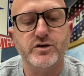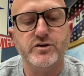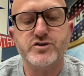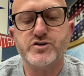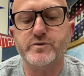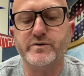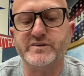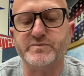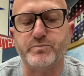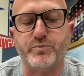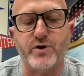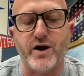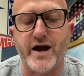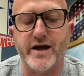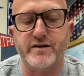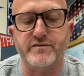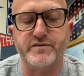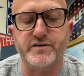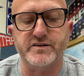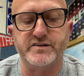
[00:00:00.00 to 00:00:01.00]
She was
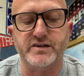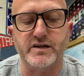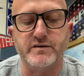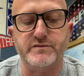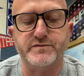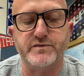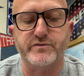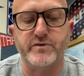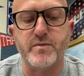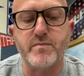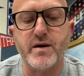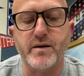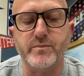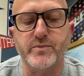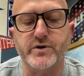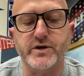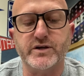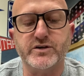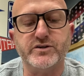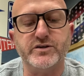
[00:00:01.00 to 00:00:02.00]
proud of herself for
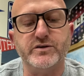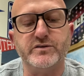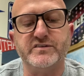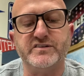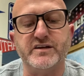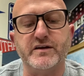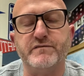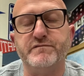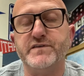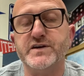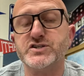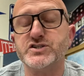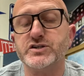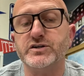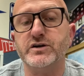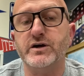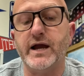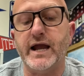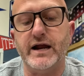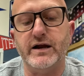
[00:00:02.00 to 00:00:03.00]
remembering to use the official